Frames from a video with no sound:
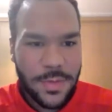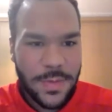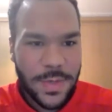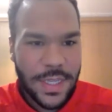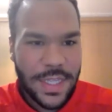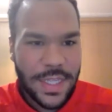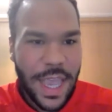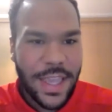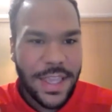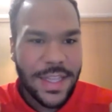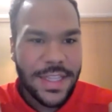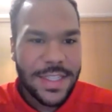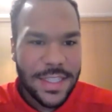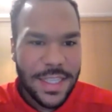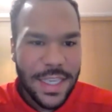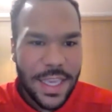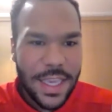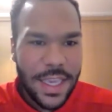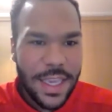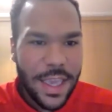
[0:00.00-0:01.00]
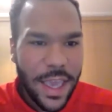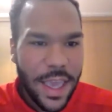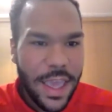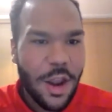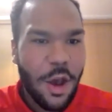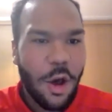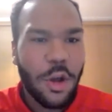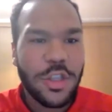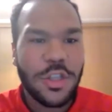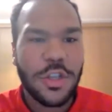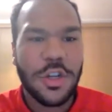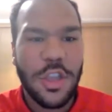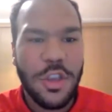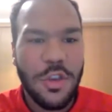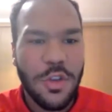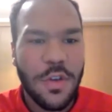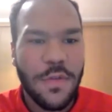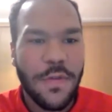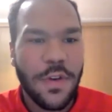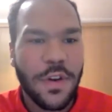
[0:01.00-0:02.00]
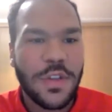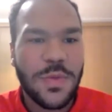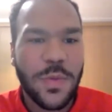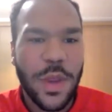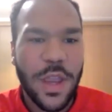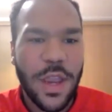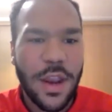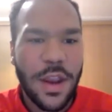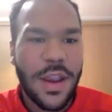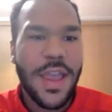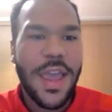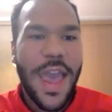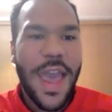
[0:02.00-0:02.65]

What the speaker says: is because I can see an alternate universe where